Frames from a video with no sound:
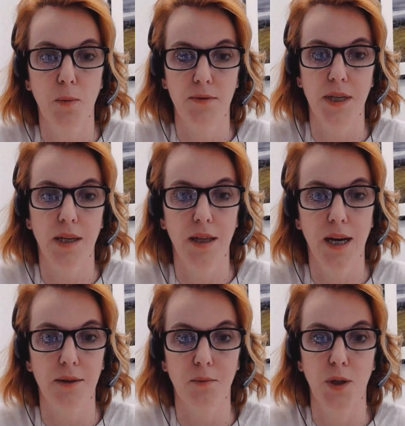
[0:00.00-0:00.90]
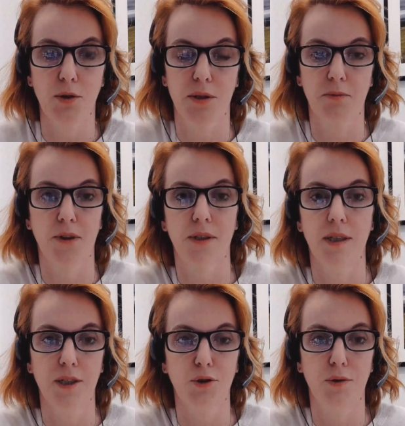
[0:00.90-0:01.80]
We've seen that we got some
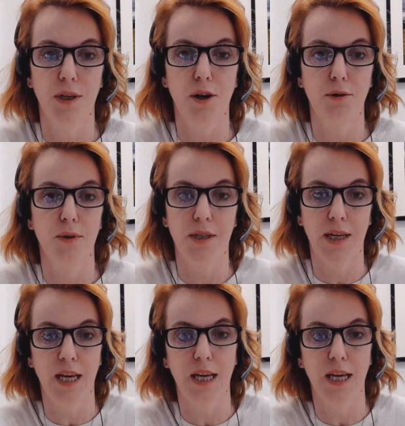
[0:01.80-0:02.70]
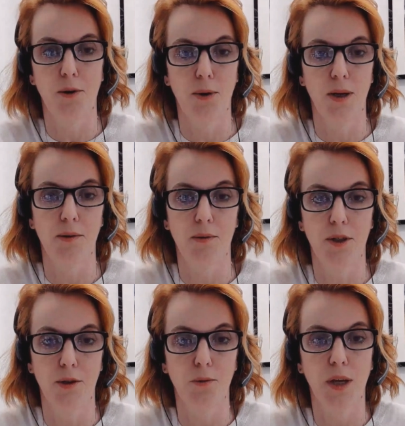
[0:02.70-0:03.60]
funding during COVID to keep it
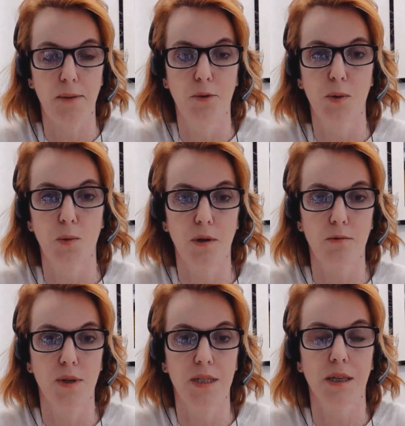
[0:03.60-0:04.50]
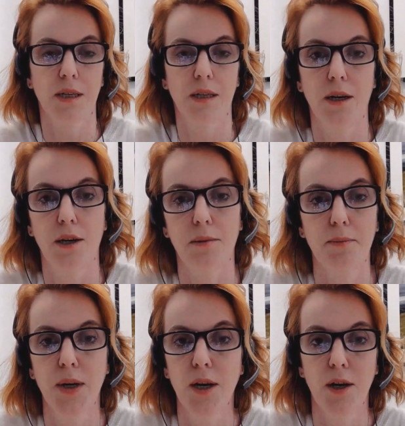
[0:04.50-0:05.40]
going. All the airports were at risk
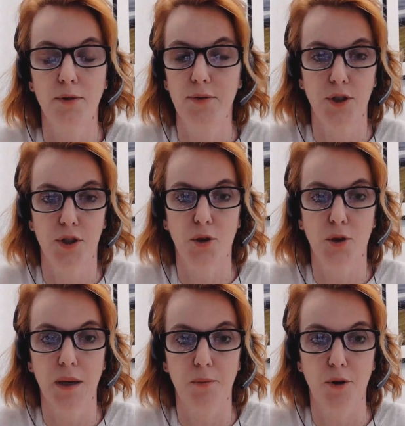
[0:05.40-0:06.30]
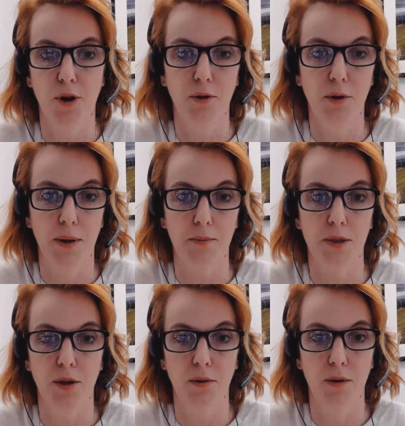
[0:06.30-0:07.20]
of just stopping their program,
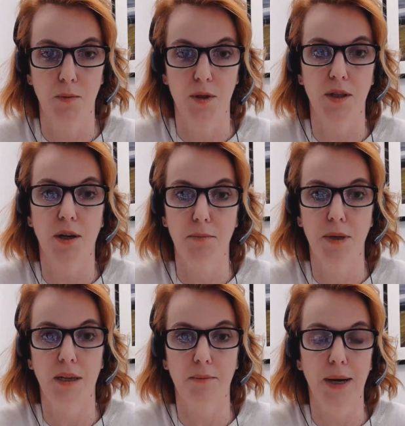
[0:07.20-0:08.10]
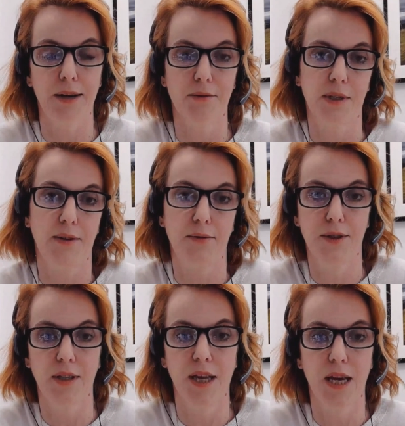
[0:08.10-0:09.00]
so there was £9 million given
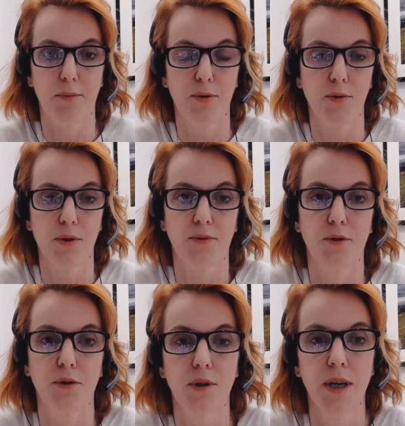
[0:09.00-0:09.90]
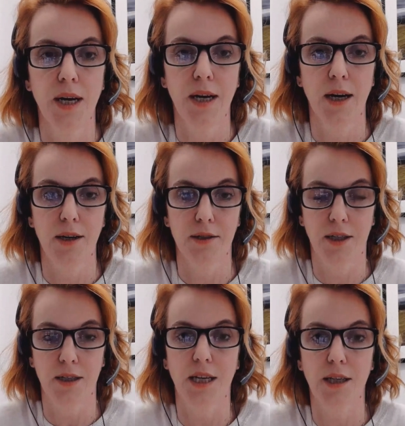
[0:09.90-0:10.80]
to the airports for to
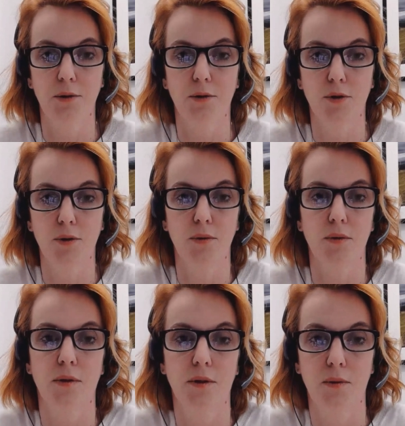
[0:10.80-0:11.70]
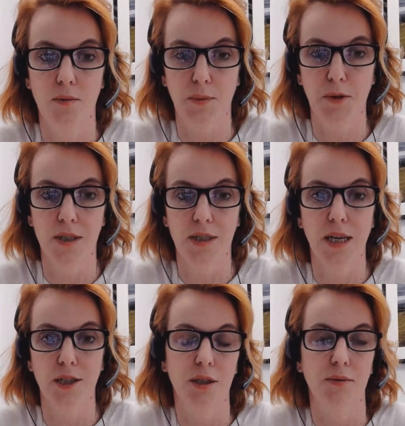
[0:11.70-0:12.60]
continue through some of the
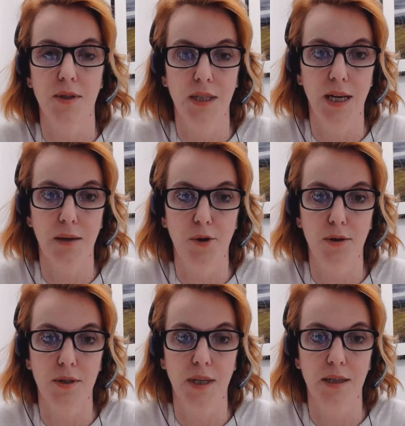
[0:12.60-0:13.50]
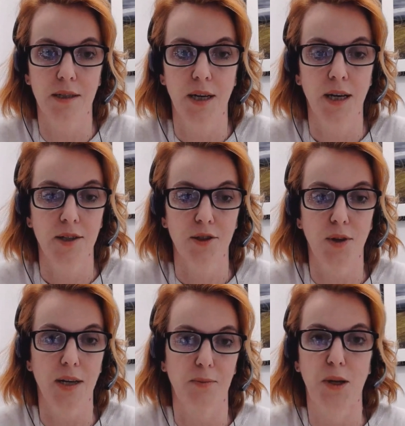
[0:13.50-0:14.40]
stages of the CAA process. So
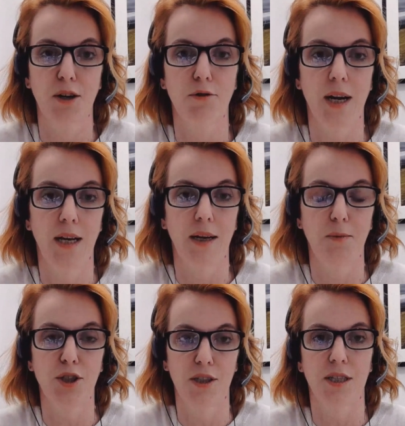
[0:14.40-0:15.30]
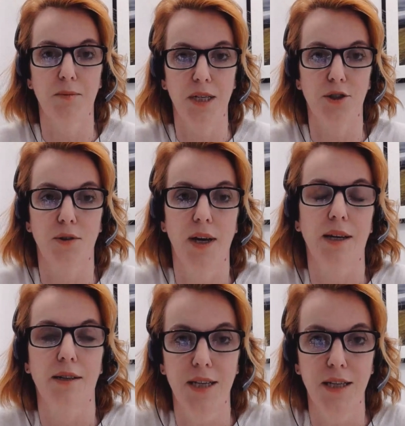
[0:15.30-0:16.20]
that's been great, and we just need to make sure
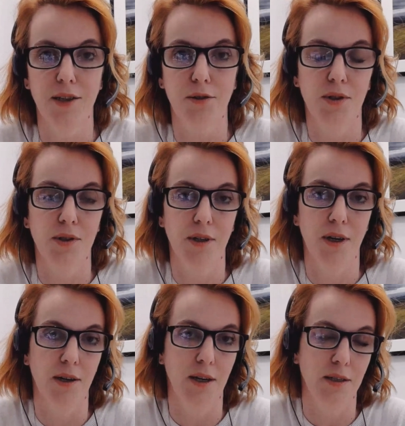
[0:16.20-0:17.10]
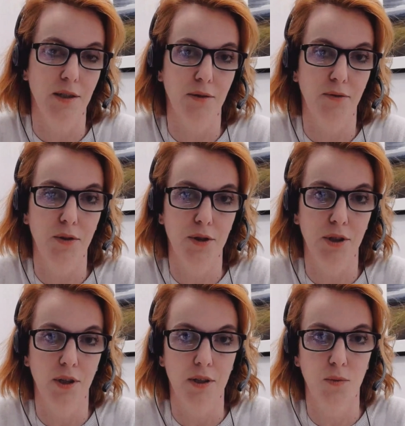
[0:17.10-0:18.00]
that continues into the
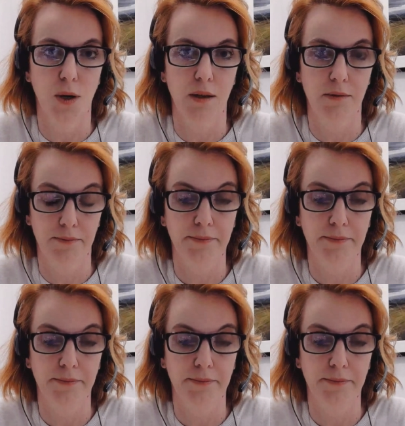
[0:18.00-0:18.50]
future as well.